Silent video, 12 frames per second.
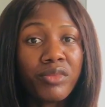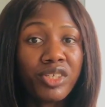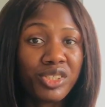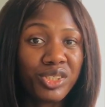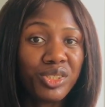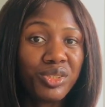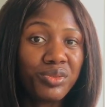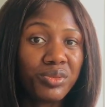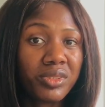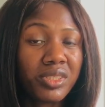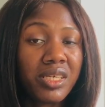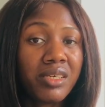is
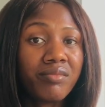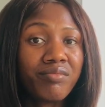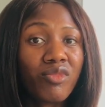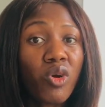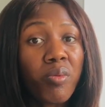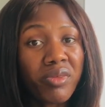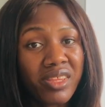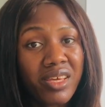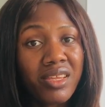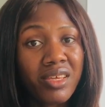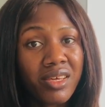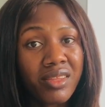used in
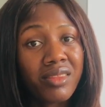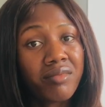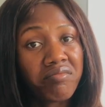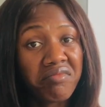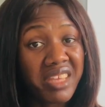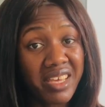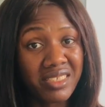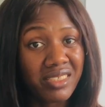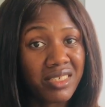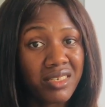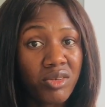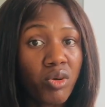obtaining,
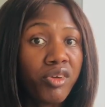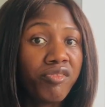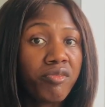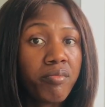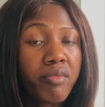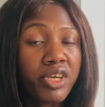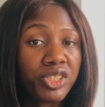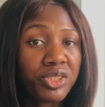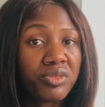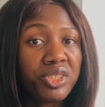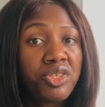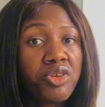testing, or even
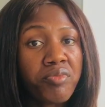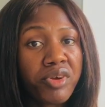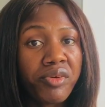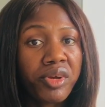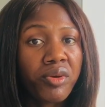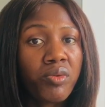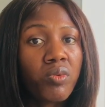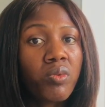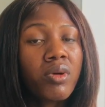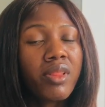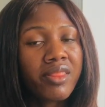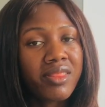measuring numerical
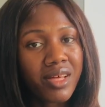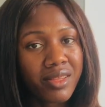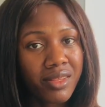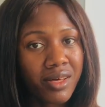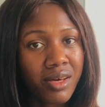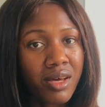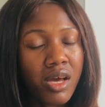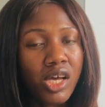data.